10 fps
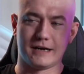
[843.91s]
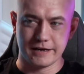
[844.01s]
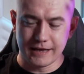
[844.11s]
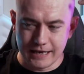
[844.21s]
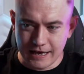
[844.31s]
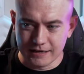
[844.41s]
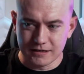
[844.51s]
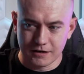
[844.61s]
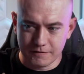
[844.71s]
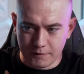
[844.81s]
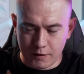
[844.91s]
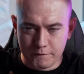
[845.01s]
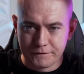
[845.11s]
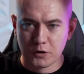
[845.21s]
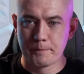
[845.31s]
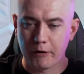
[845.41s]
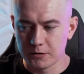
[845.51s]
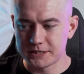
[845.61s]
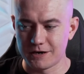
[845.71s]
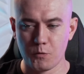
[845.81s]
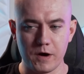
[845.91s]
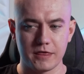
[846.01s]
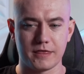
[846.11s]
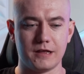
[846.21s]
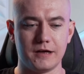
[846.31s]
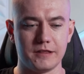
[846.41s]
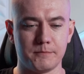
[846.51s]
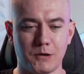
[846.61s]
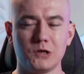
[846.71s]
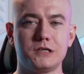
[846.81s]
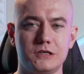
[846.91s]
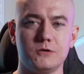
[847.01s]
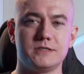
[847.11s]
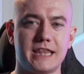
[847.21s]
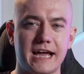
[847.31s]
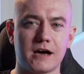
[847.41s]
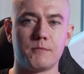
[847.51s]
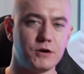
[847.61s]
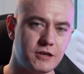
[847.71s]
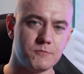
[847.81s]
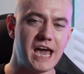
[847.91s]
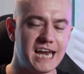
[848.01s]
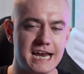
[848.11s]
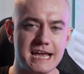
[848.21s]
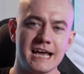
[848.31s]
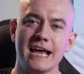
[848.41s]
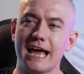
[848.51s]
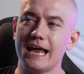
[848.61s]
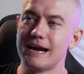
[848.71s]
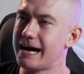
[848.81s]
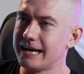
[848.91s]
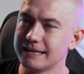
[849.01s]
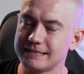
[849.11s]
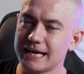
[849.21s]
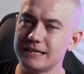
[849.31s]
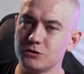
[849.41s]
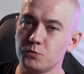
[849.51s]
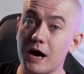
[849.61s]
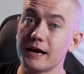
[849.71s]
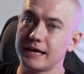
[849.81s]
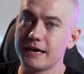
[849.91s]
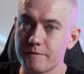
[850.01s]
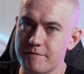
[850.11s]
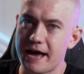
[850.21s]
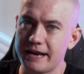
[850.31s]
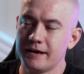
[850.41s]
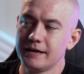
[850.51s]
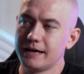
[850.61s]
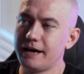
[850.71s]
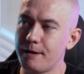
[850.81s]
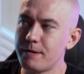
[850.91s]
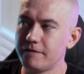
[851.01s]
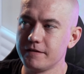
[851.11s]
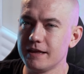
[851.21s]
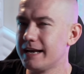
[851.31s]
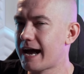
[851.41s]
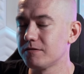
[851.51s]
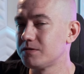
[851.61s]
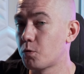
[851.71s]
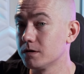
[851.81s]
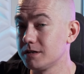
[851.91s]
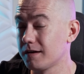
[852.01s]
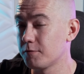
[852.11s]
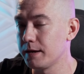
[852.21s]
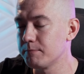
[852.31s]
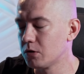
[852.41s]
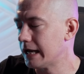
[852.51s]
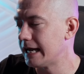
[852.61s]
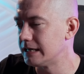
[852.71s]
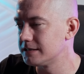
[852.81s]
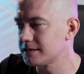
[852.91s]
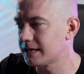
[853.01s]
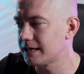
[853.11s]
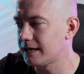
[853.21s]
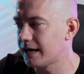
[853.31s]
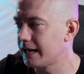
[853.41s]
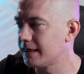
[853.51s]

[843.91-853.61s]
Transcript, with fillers: uh, a, a, a, full person with the, the multitudes that come with humanity, and I tend to not give that uh, benefit of the doubt towards other people. And uh, I